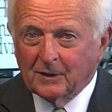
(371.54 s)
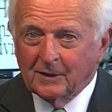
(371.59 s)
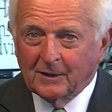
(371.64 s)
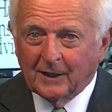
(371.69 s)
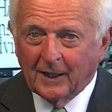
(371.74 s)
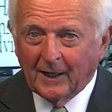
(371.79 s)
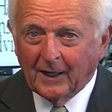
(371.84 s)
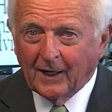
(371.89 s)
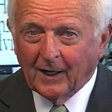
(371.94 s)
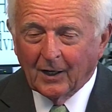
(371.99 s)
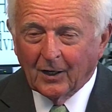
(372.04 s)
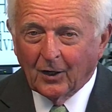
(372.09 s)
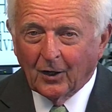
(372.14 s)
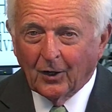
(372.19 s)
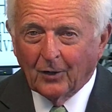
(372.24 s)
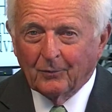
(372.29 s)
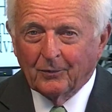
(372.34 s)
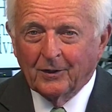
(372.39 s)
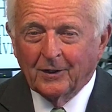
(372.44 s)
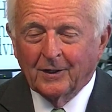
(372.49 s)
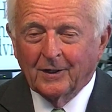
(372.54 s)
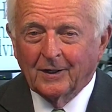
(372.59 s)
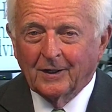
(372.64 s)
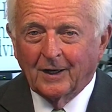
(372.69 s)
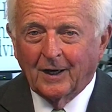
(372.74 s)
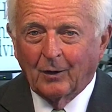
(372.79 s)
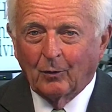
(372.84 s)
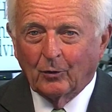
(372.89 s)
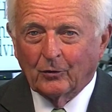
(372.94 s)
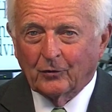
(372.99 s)
getting alarmed.
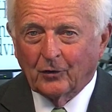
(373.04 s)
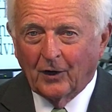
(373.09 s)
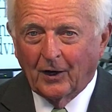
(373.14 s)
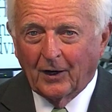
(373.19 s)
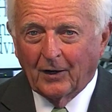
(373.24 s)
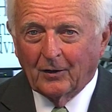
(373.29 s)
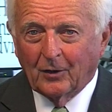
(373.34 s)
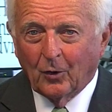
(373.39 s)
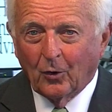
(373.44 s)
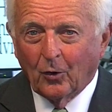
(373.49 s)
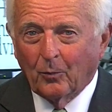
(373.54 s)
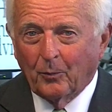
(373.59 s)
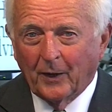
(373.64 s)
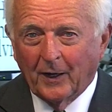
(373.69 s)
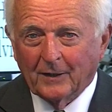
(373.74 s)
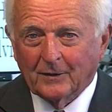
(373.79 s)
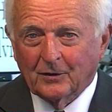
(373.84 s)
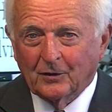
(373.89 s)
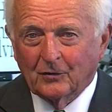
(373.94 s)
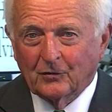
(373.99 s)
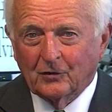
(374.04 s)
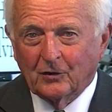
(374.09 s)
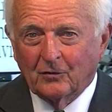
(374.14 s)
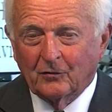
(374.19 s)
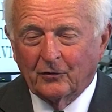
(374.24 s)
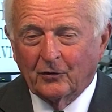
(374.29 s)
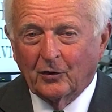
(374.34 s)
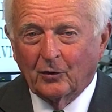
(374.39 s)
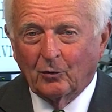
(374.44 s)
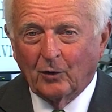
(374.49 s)
We're trying to go about this in a
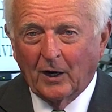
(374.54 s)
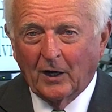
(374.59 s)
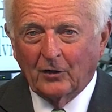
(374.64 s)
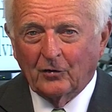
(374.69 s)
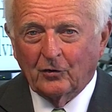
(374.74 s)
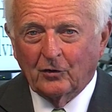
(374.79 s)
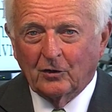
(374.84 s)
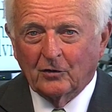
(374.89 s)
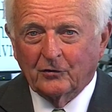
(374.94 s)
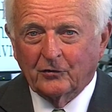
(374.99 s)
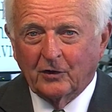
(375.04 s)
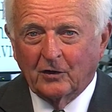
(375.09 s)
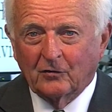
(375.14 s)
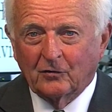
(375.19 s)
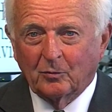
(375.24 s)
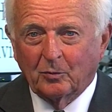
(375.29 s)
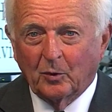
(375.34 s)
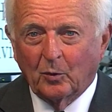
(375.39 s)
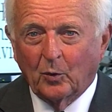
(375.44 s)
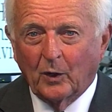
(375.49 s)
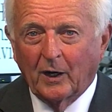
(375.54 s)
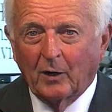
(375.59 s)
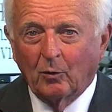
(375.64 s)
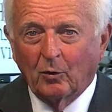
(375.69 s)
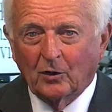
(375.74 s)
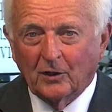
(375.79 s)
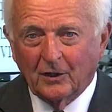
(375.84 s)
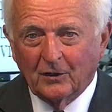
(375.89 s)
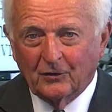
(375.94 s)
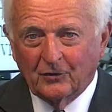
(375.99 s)
very rational, sensible way.
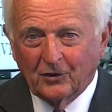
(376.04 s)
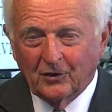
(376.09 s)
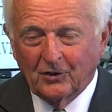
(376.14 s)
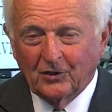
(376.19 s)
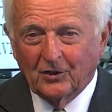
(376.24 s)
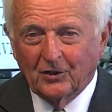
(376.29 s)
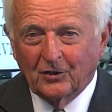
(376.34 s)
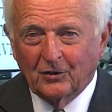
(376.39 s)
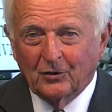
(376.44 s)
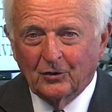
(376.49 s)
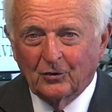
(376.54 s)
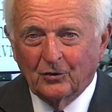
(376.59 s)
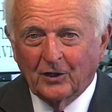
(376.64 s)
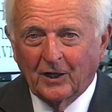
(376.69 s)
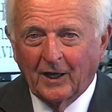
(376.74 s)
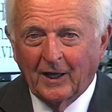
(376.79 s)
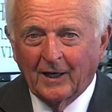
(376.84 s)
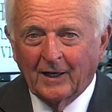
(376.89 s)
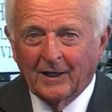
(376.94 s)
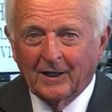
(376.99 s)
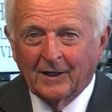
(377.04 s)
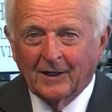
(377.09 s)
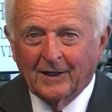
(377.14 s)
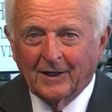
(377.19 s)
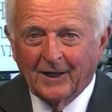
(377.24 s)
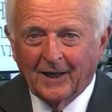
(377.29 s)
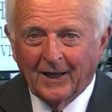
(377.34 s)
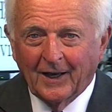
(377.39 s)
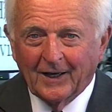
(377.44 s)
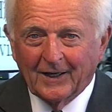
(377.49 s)
We'll continue to do that.
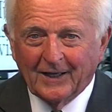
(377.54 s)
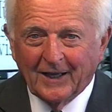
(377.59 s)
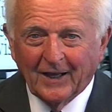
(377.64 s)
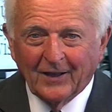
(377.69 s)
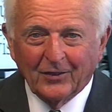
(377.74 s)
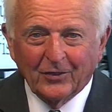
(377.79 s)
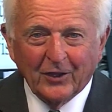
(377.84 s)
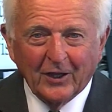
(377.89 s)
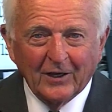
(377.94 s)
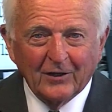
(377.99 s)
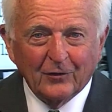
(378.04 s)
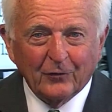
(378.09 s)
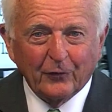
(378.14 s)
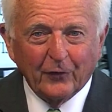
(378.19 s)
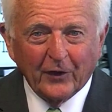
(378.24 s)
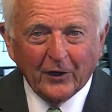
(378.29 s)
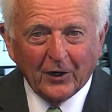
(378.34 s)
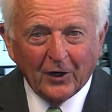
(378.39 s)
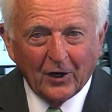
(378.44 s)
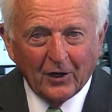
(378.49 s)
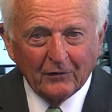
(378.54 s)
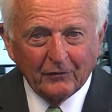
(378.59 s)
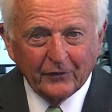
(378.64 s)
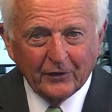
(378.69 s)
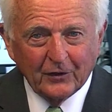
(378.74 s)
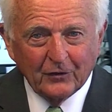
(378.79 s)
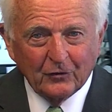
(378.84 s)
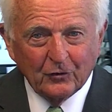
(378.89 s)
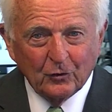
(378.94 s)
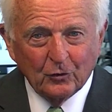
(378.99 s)
And again, thanks for the
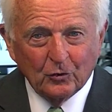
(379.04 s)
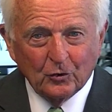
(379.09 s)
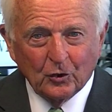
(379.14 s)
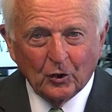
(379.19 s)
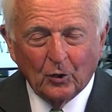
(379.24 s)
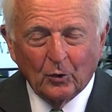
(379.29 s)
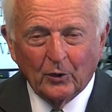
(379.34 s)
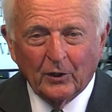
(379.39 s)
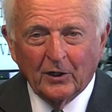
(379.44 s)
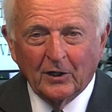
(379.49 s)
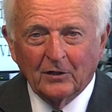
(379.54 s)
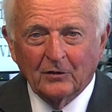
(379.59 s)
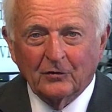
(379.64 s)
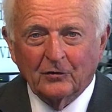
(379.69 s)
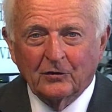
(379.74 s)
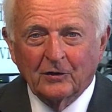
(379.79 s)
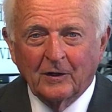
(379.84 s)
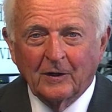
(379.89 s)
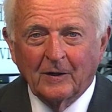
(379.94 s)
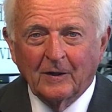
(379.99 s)
confidence you show in us.